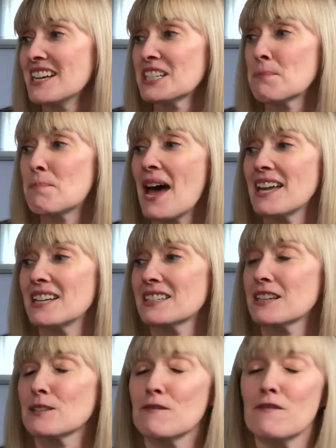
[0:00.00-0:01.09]
Tibet is
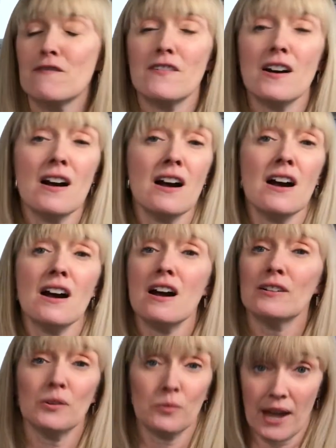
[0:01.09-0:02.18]
as
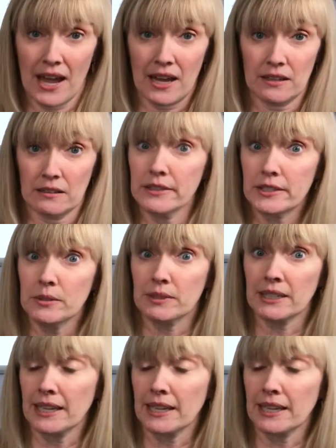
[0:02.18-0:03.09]
far away as you can